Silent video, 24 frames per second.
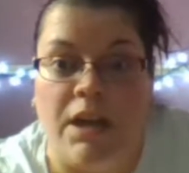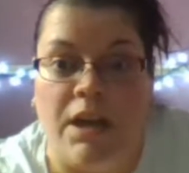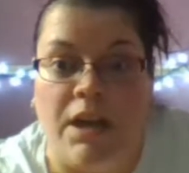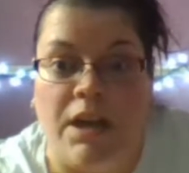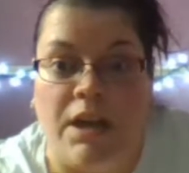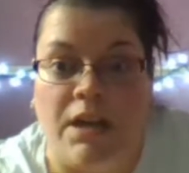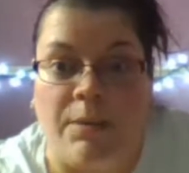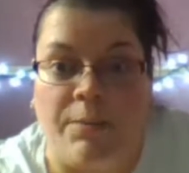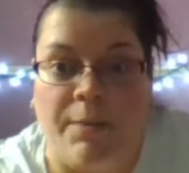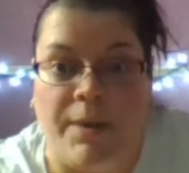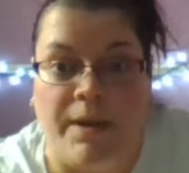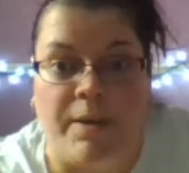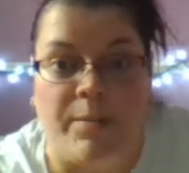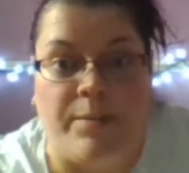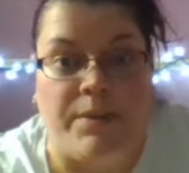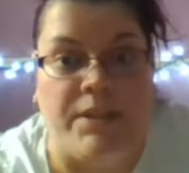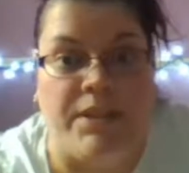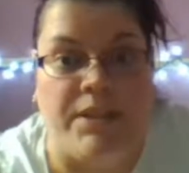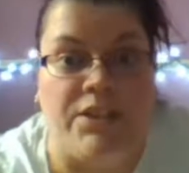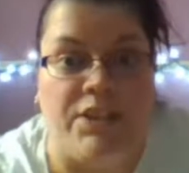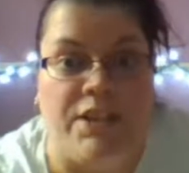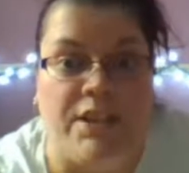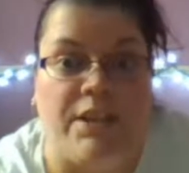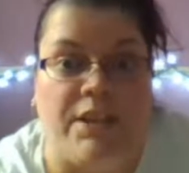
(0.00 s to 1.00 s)
are a
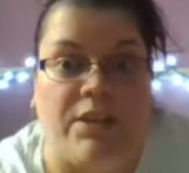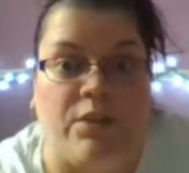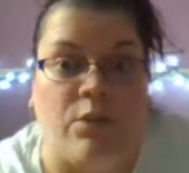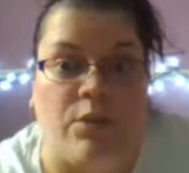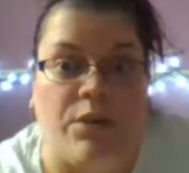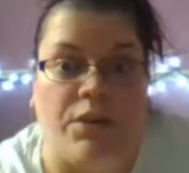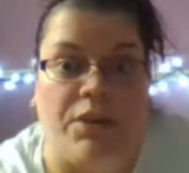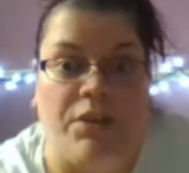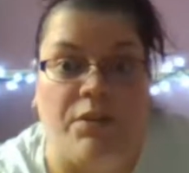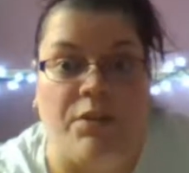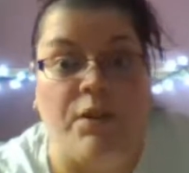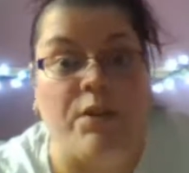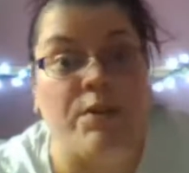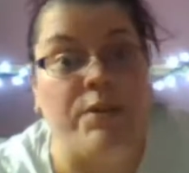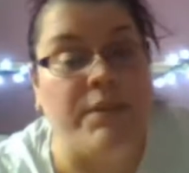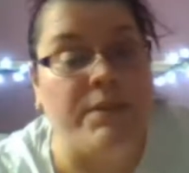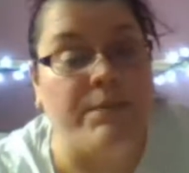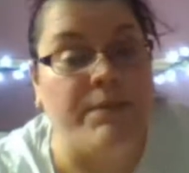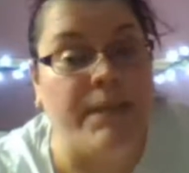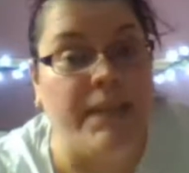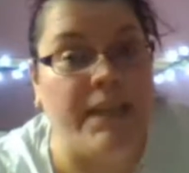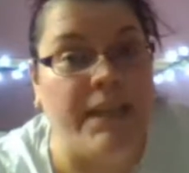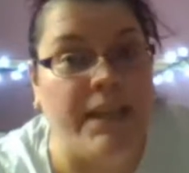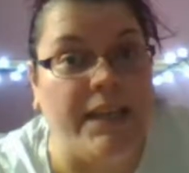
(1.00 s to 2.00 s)
paraplegic or you know
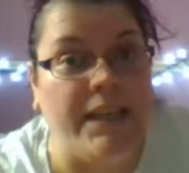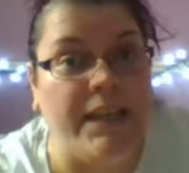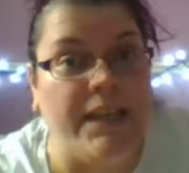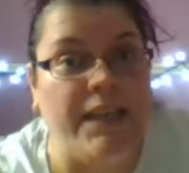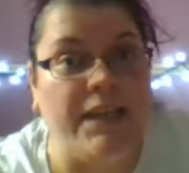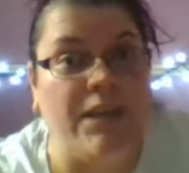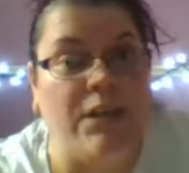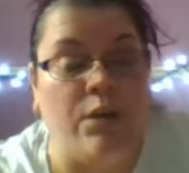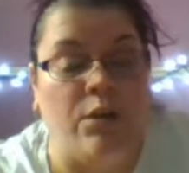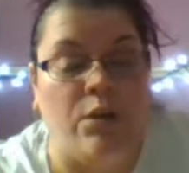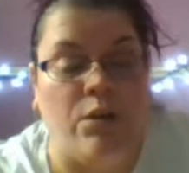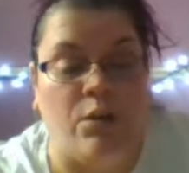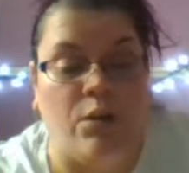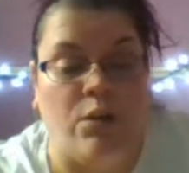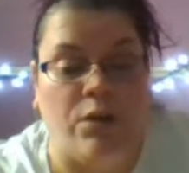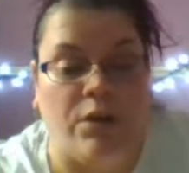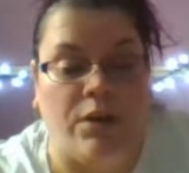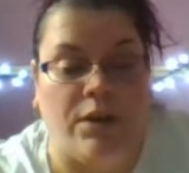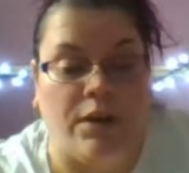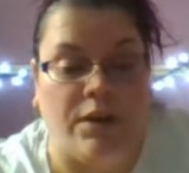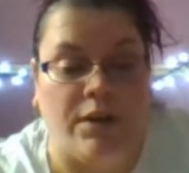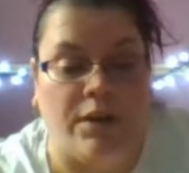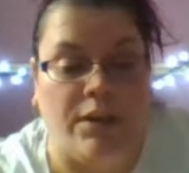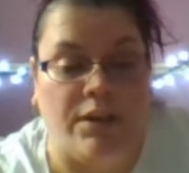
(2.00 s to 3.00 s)
somebody
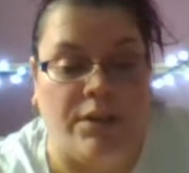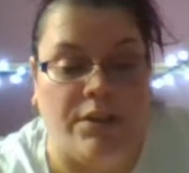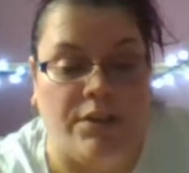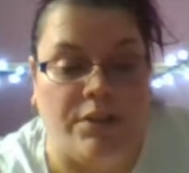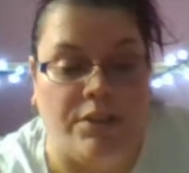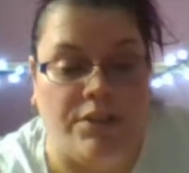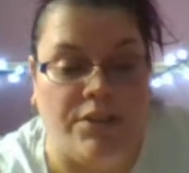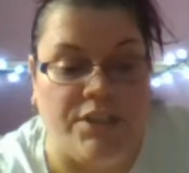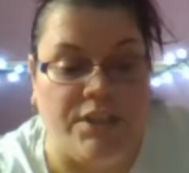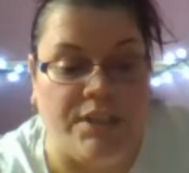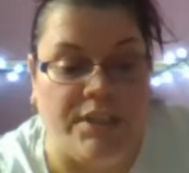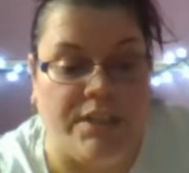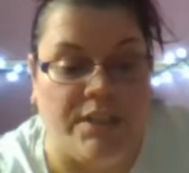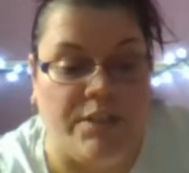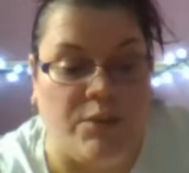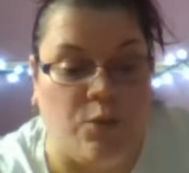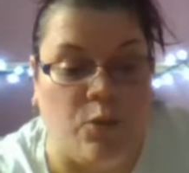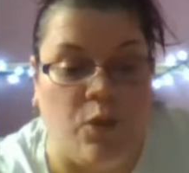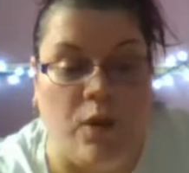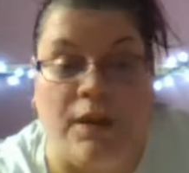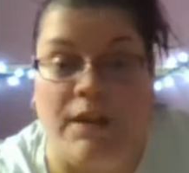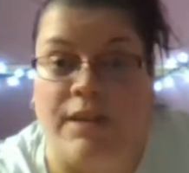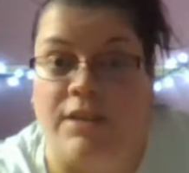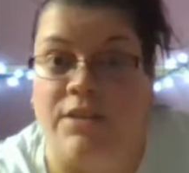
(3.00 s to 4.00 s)
or you're
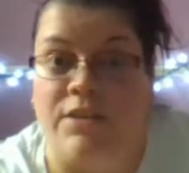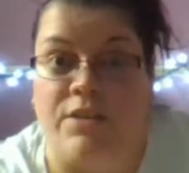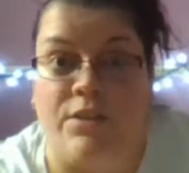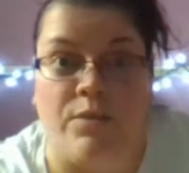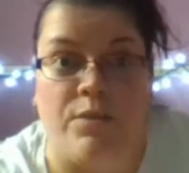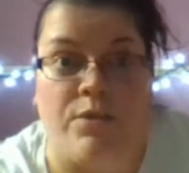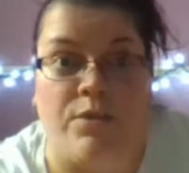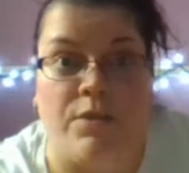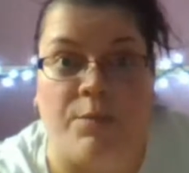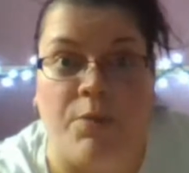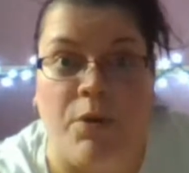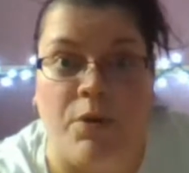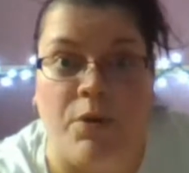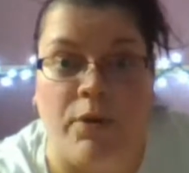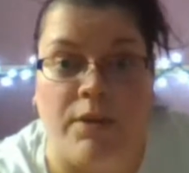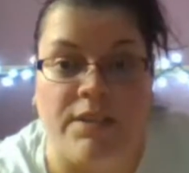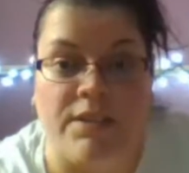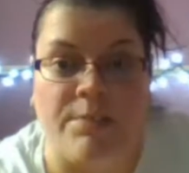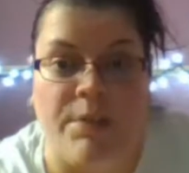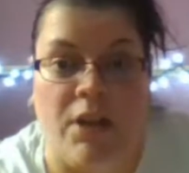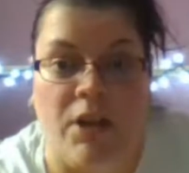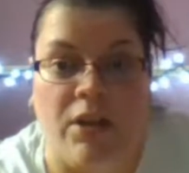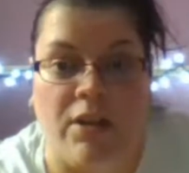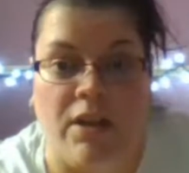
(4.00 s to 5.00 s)
just wanting to support
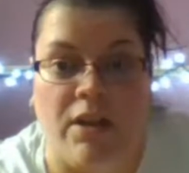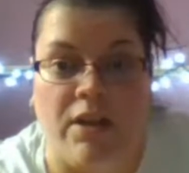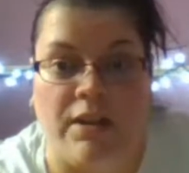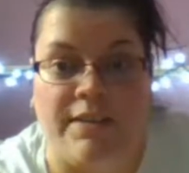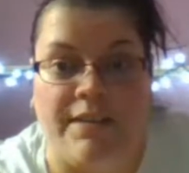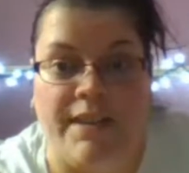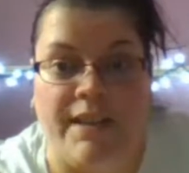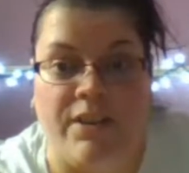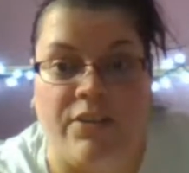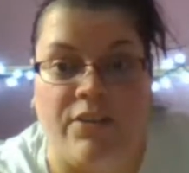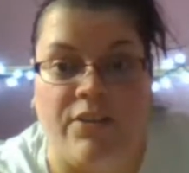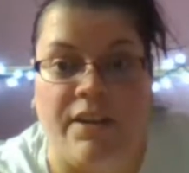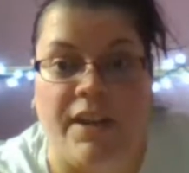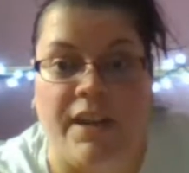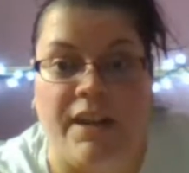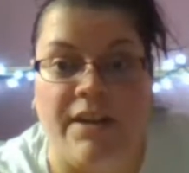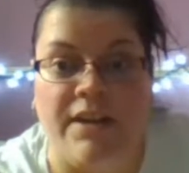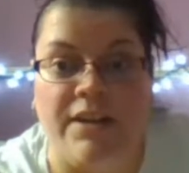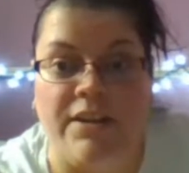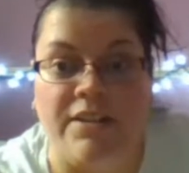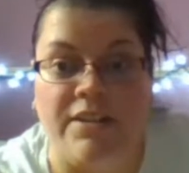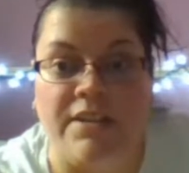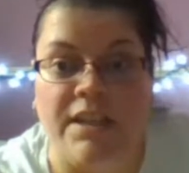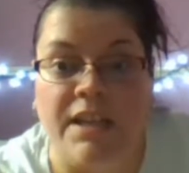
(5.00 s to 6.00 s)
small content
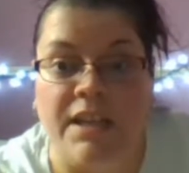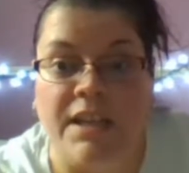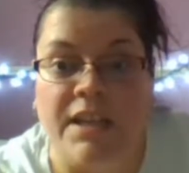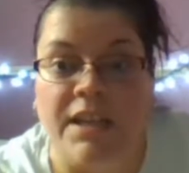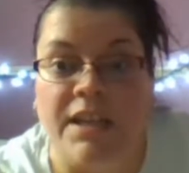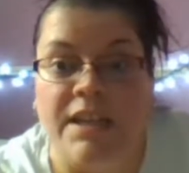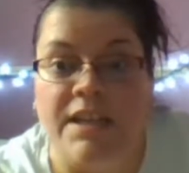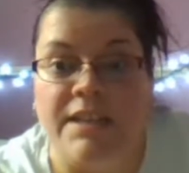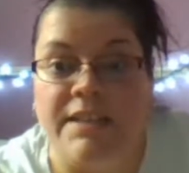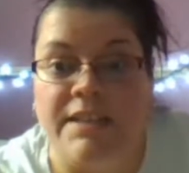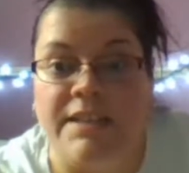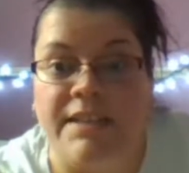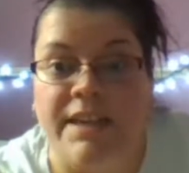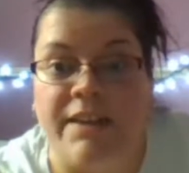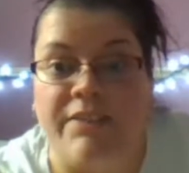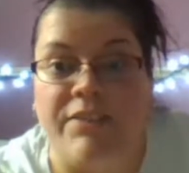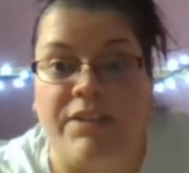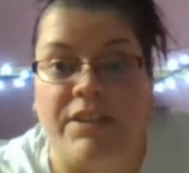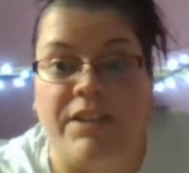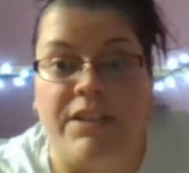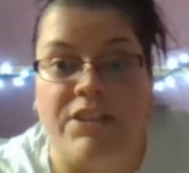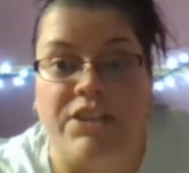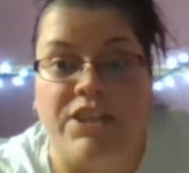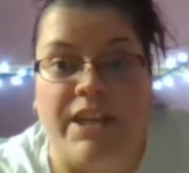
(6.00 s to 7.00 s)
creators,
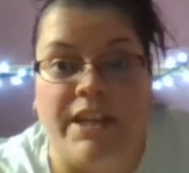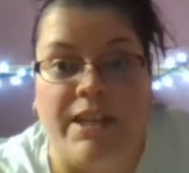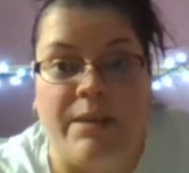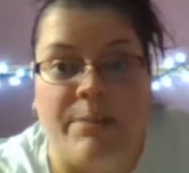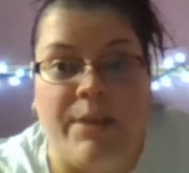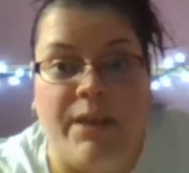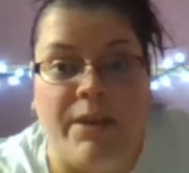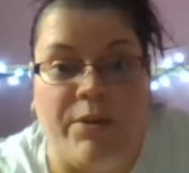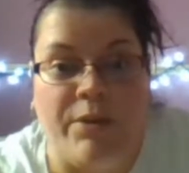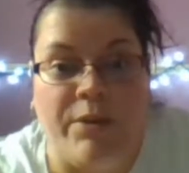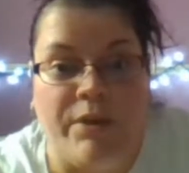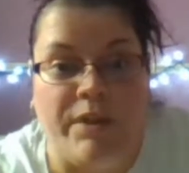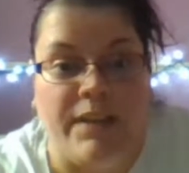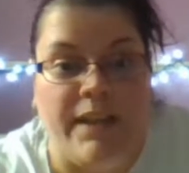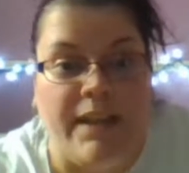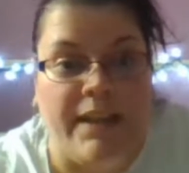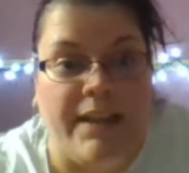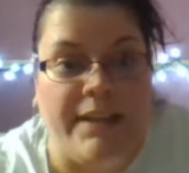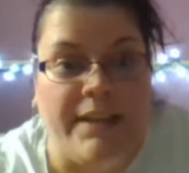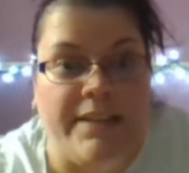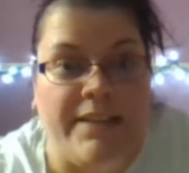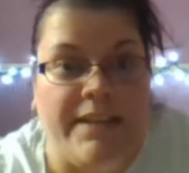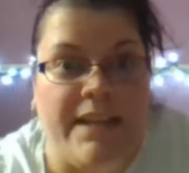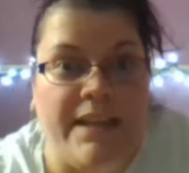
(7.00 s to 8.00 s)
definitely check him out.
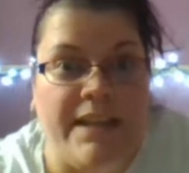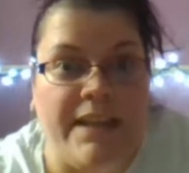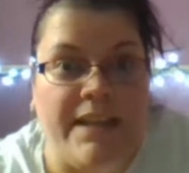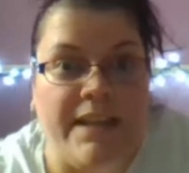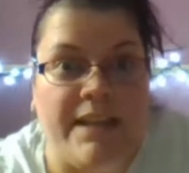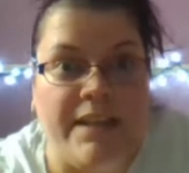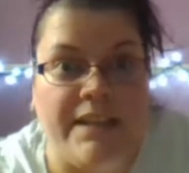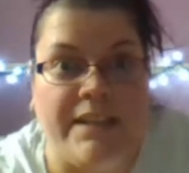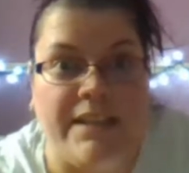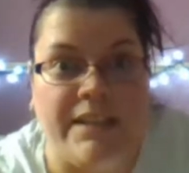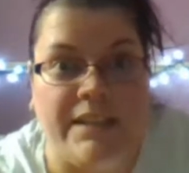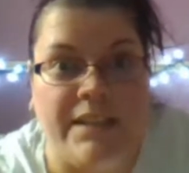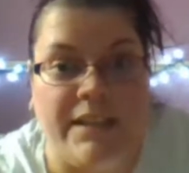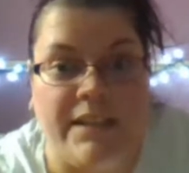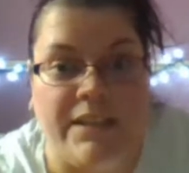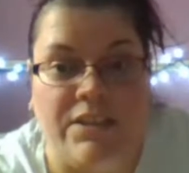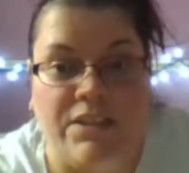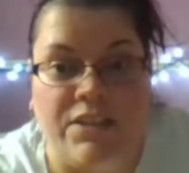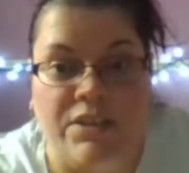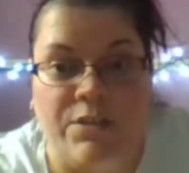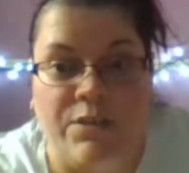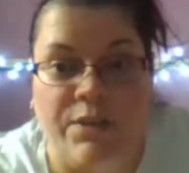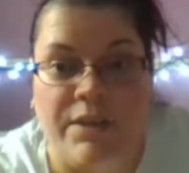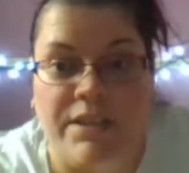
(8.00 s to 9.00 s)
Like I said, the
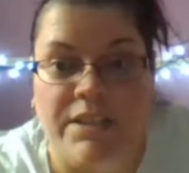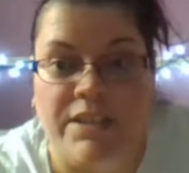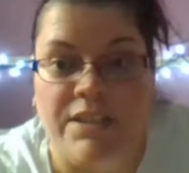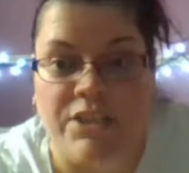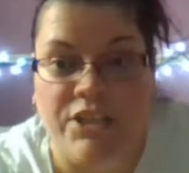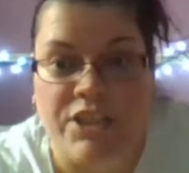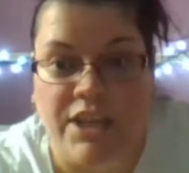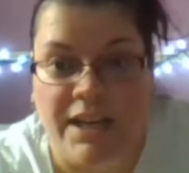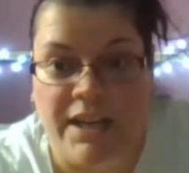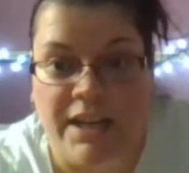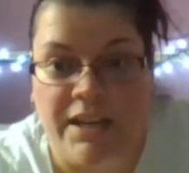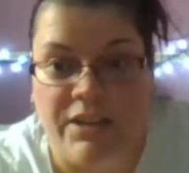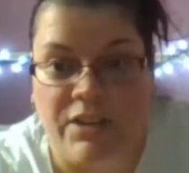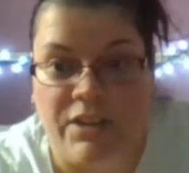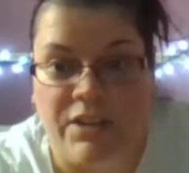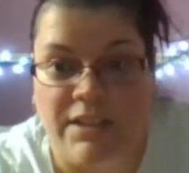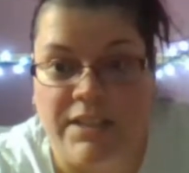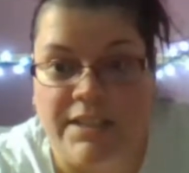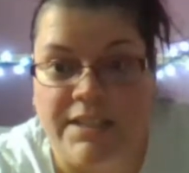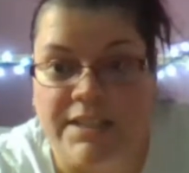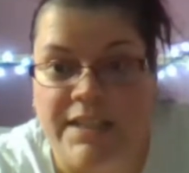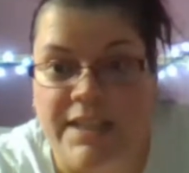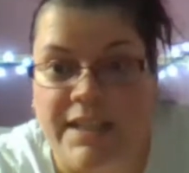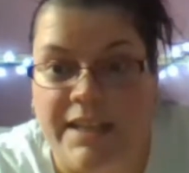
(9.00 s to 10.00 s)
link to his channel
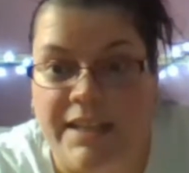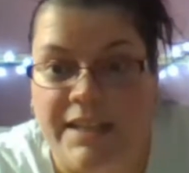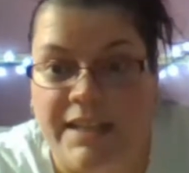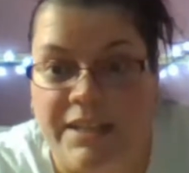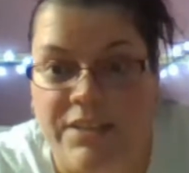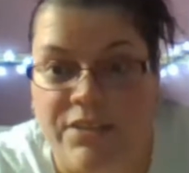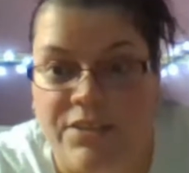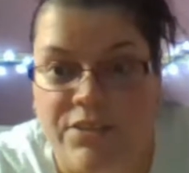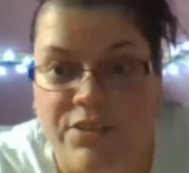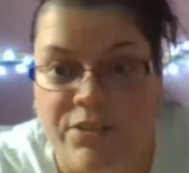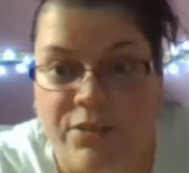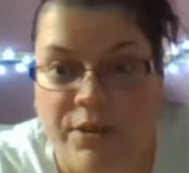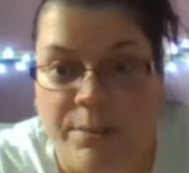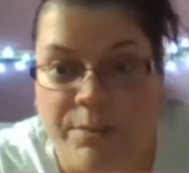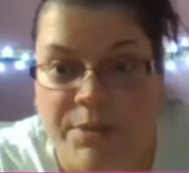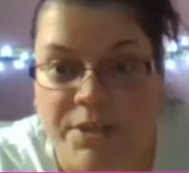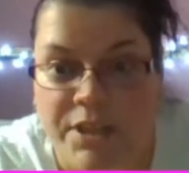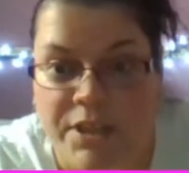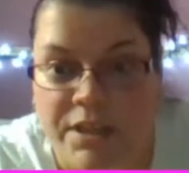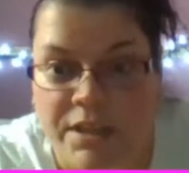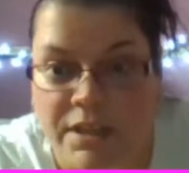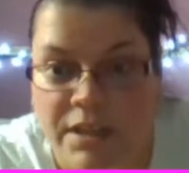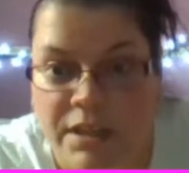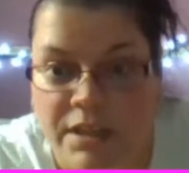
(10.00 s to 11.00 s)
is in the
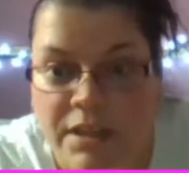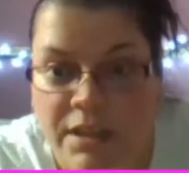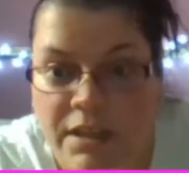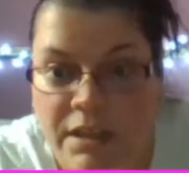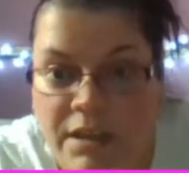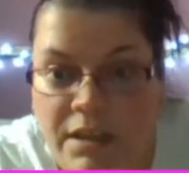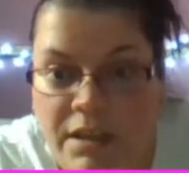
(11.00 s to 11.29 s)
description.